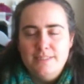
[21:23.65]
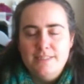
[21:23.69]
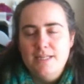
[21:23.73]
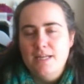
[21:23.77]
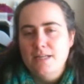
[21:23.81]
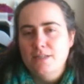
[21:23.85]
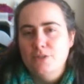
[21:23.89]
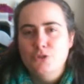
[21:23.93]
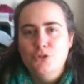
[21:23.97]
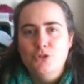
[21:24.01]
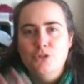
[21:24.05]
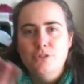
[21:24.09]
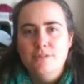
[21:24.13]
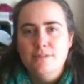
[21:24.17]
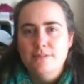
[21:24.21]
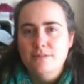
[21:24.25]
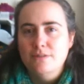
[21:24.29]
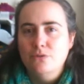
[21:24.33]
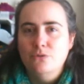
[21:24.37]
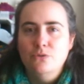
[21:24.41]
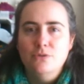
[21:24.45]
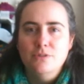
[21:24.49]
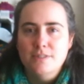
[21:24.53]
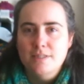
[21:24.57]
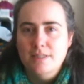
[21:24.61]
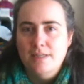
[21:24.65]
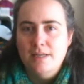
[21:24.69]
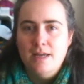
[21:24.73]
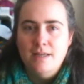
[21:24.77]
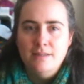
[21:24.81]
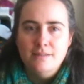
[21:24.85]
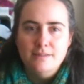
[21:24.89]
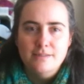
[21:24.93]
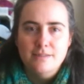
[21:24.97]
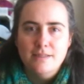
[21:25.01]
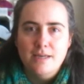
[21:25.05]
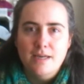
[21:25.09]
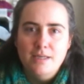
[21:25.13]
textures across the
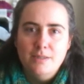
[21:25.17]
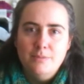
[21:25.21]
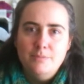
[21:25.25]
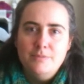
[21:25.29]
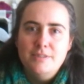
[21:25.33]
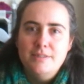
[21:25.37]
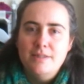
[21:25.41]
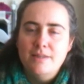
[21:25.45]
landscapes,